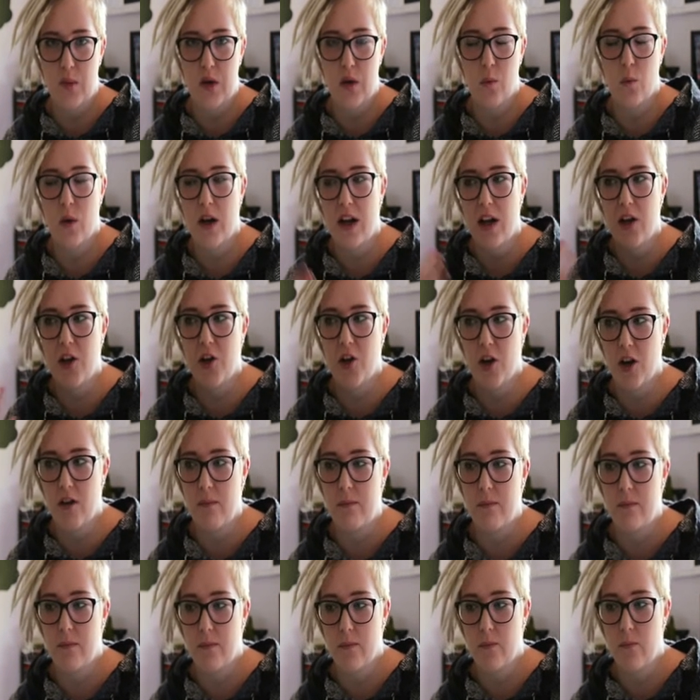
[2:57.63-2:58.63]
But when I
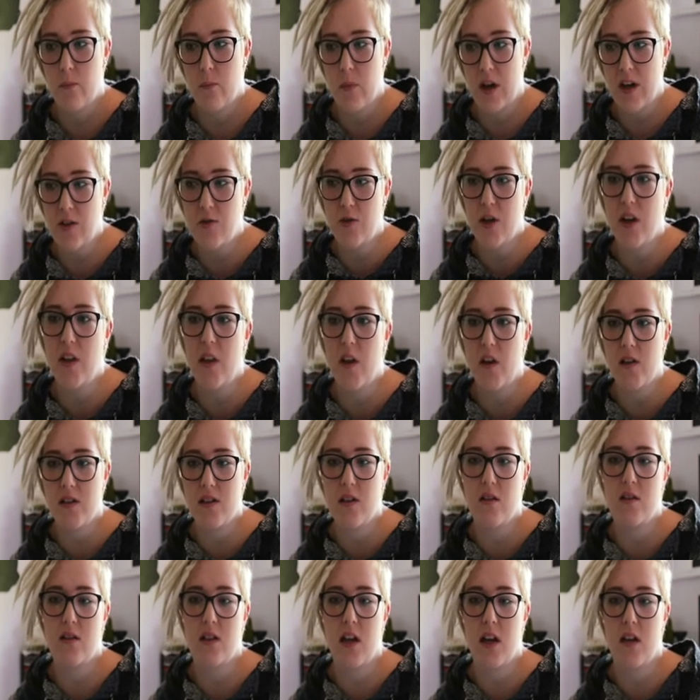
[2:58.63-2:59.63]
got my
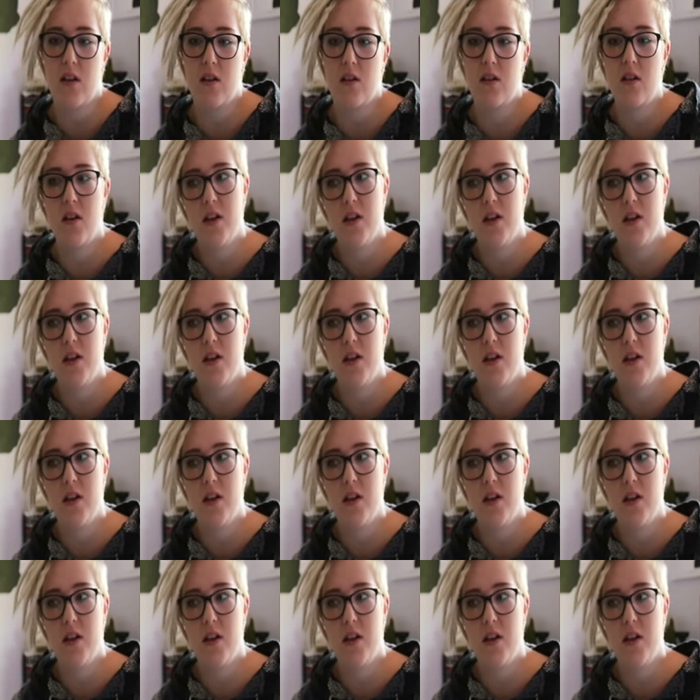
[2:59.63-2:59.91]
dreadlocks, I was like,